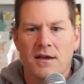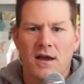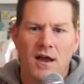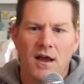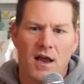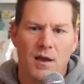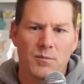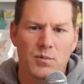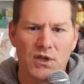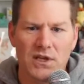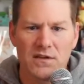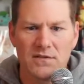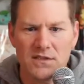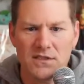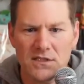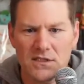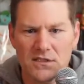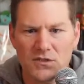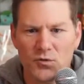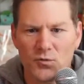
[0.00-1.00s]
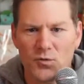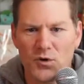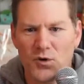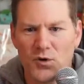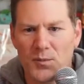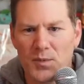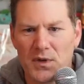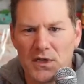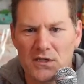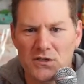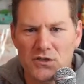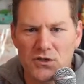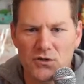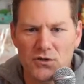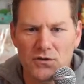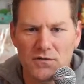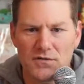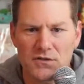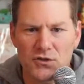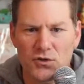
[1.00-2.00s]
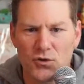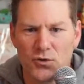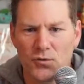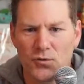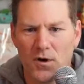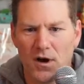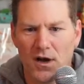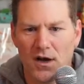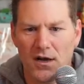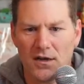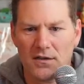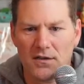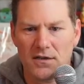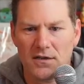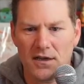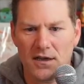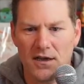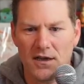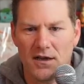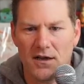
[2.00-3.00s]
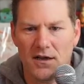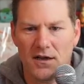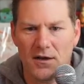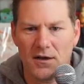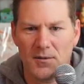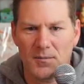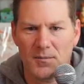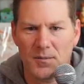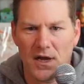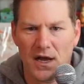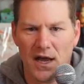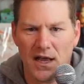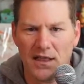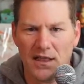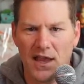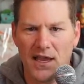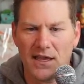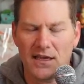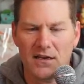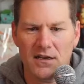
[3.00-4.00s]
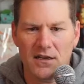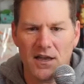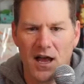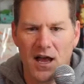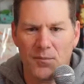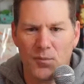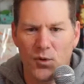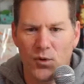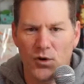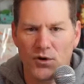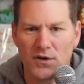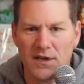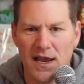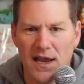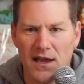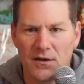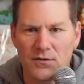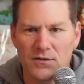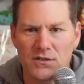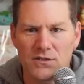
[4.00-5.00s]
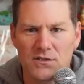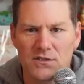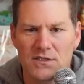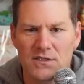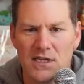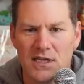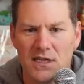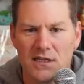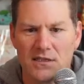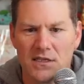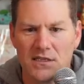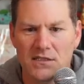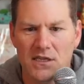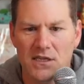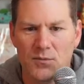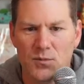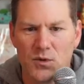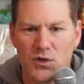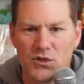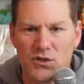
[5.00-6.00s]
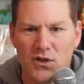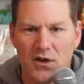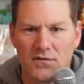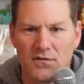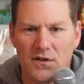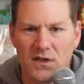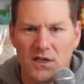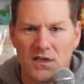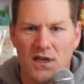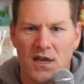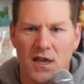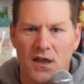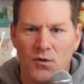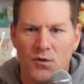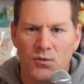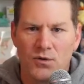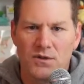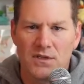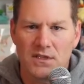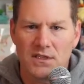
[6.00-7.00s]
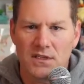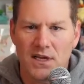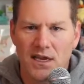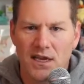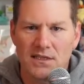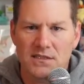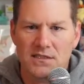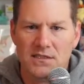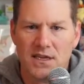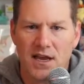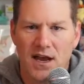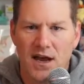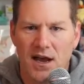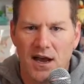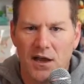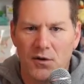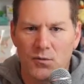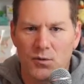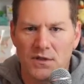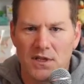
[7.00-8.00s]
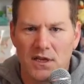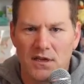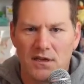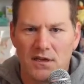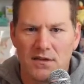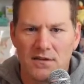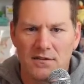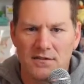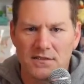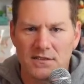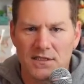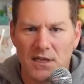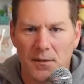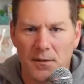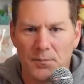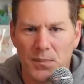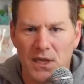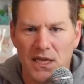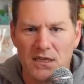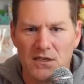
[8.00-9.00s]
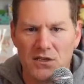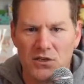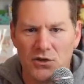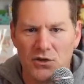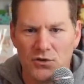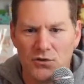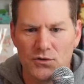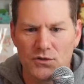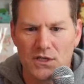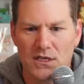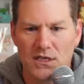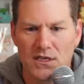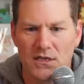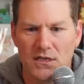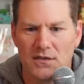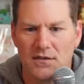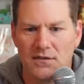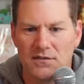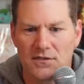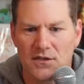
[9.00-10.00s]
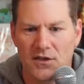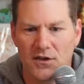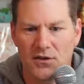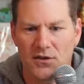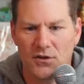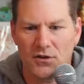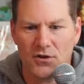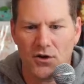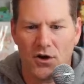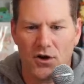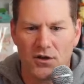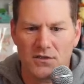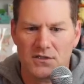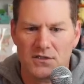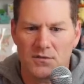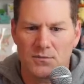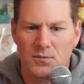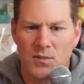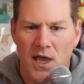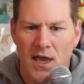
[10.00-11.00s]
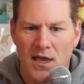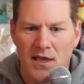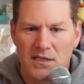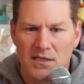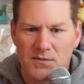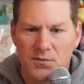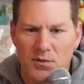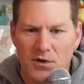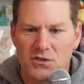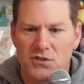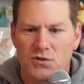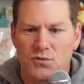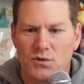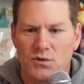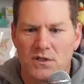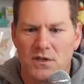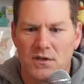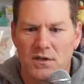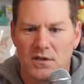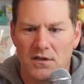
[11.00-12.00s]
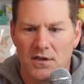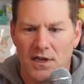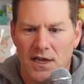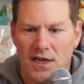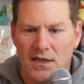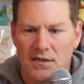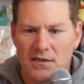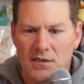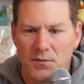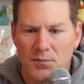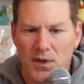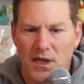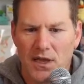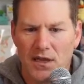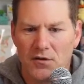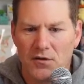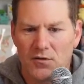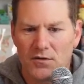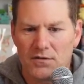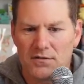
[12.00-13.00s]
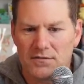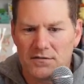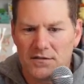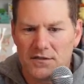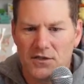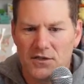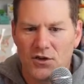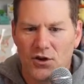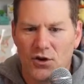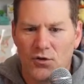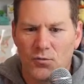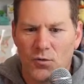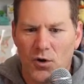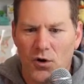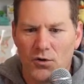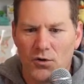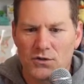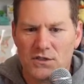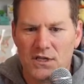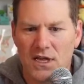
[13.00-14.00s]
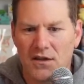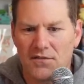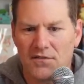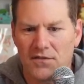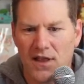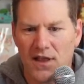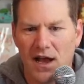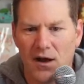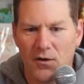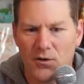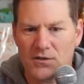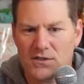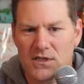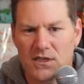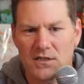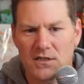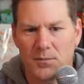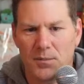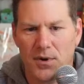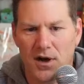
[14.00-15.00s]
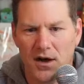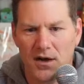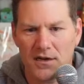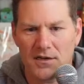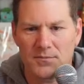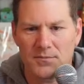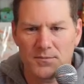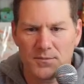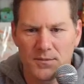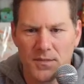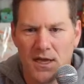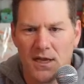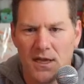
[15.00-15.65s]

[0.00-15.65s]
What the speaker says: I believe this is a real picture of Solrock. I like it a lot more now seeing this image of it with the night sky with the pink hues in it. It's going to look awesome, especially with the pink, rose-like flowers at the bottom.